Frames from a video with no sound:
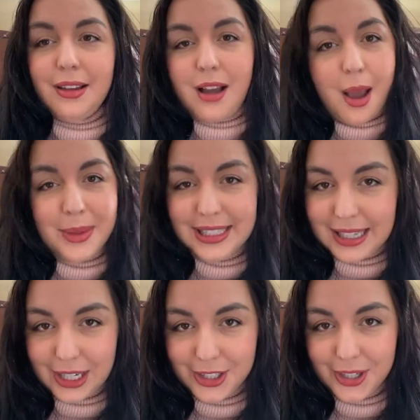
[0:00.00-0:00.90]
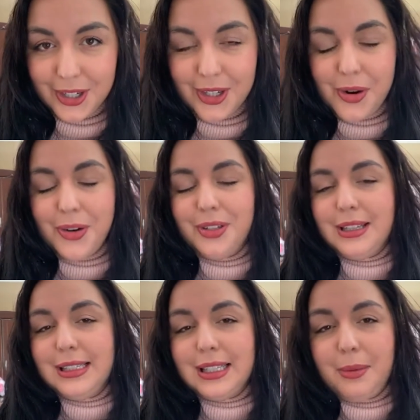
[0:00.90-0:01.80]
comment section, or you
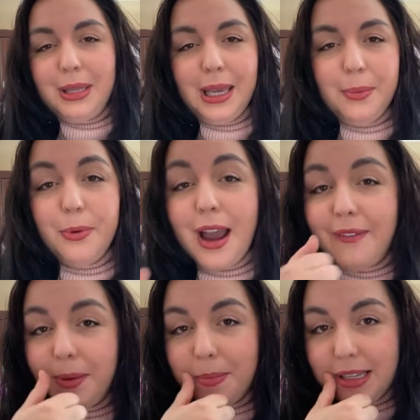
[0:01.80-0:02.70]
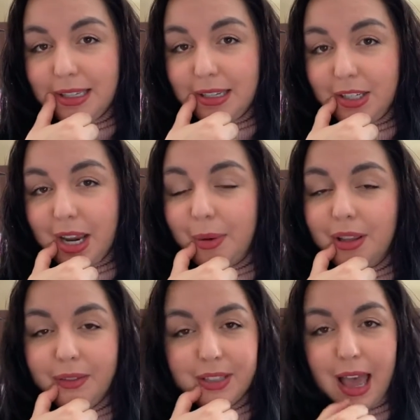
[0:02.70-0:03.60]
can send me a private message. I
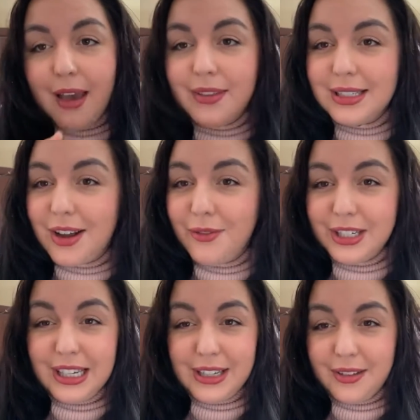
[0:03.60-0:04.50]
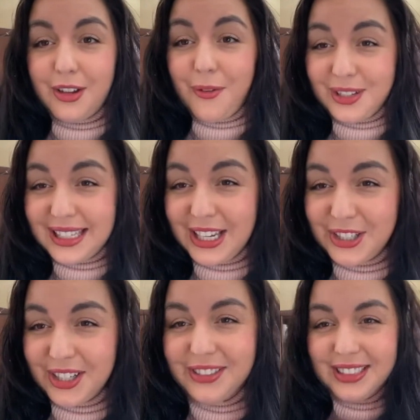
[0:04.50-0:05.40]
would love to have this conversation.
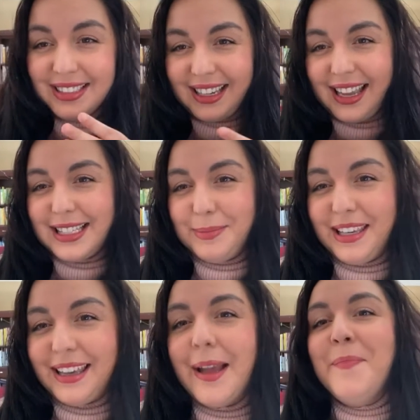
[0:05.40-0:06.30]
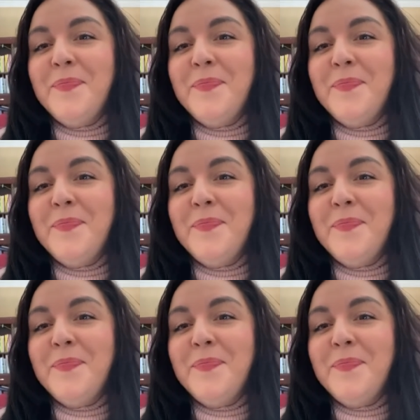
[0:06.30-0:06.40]
Jeez, I can't speak.